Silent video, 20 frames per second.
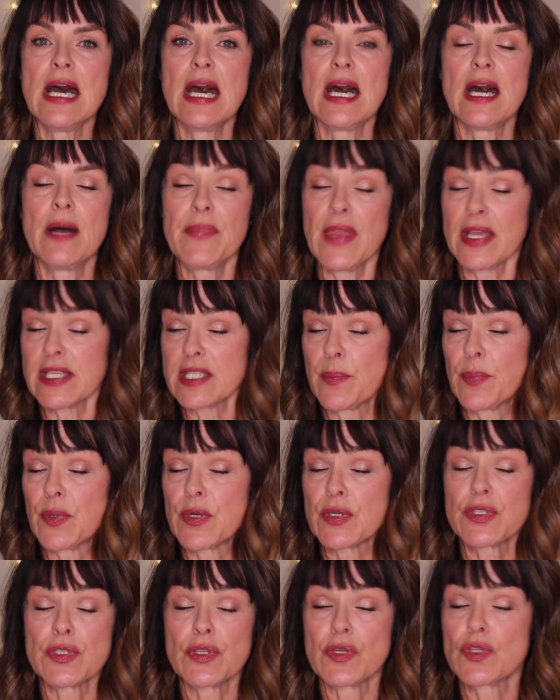Um, that's a
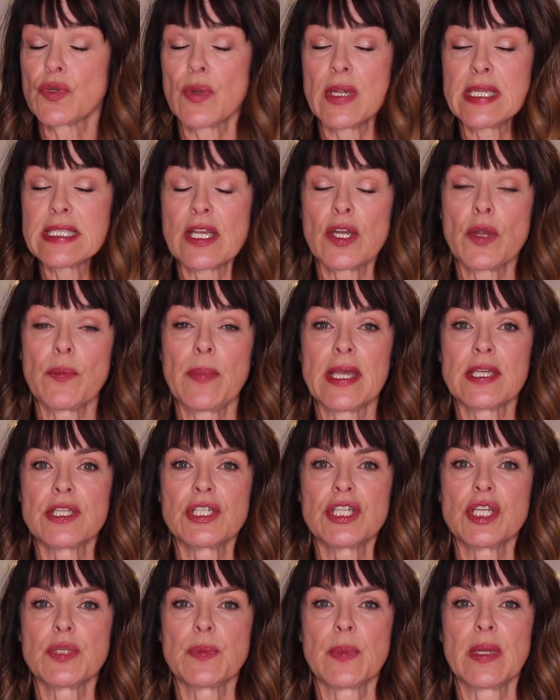personal choice. I don't pass
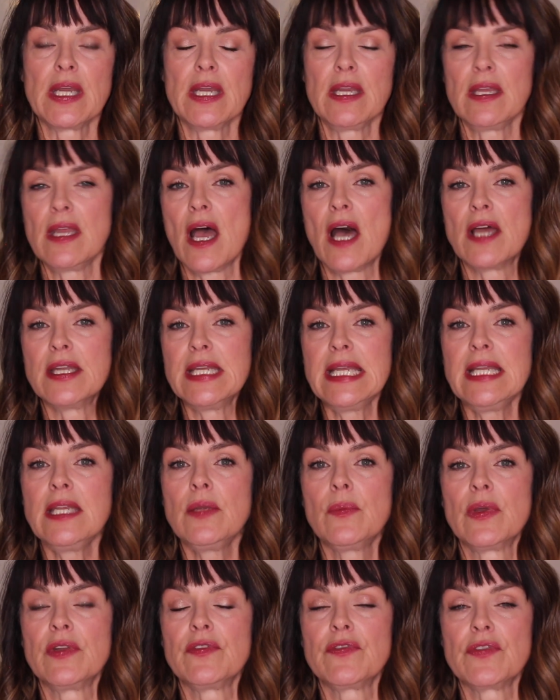judgment on, on
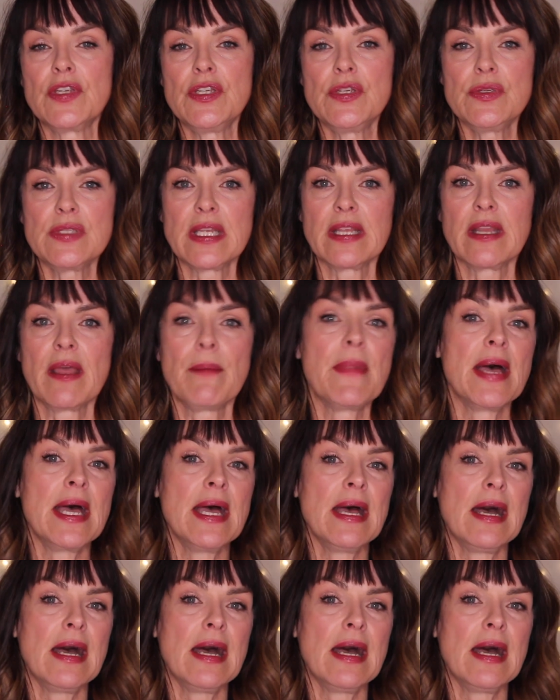anyone for using them.